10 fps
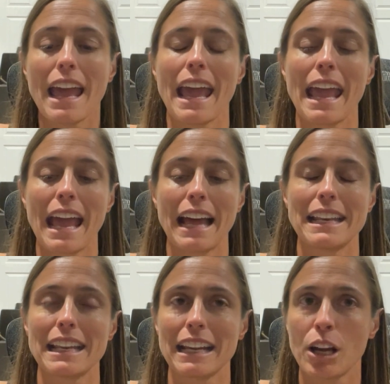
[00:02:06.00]
And
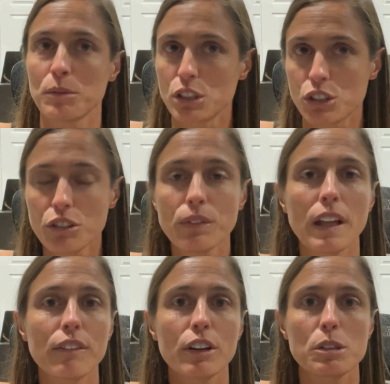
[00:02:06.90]
it comes in 2
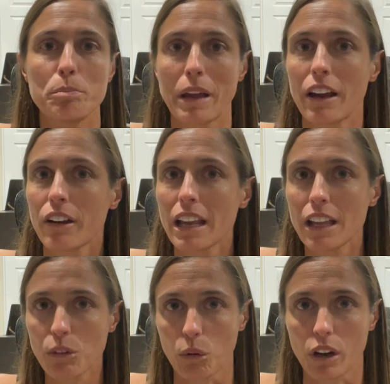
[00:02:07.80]
flavors, berry
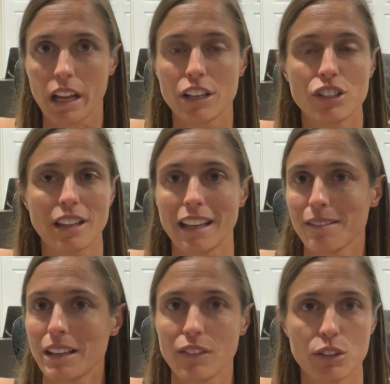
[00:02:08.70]
and orange. They
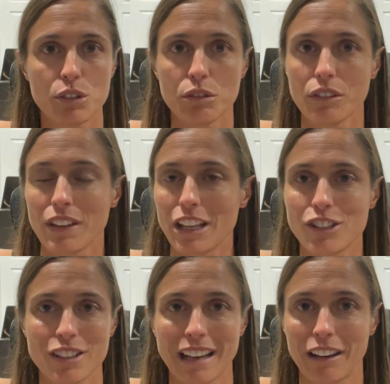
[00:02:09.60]
give you 2 of
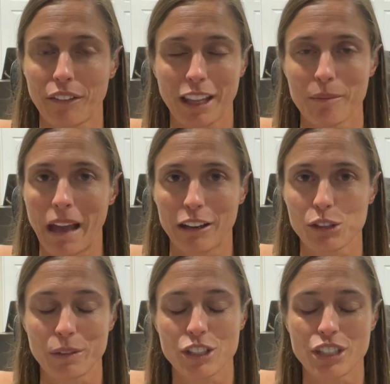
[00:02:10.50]
each. I don't think it matters
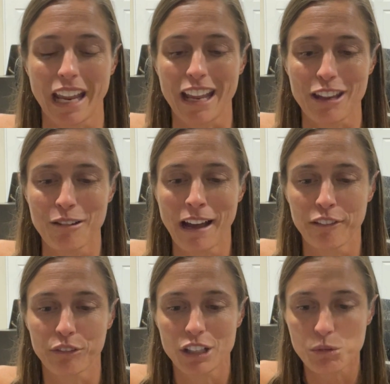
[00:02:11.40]
which day you
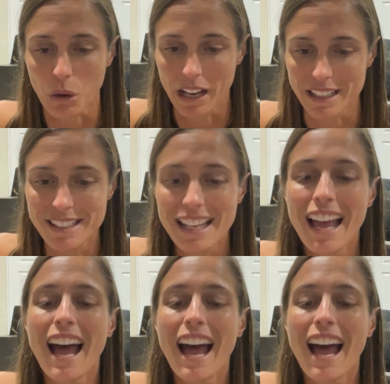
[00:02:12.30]
have which ones.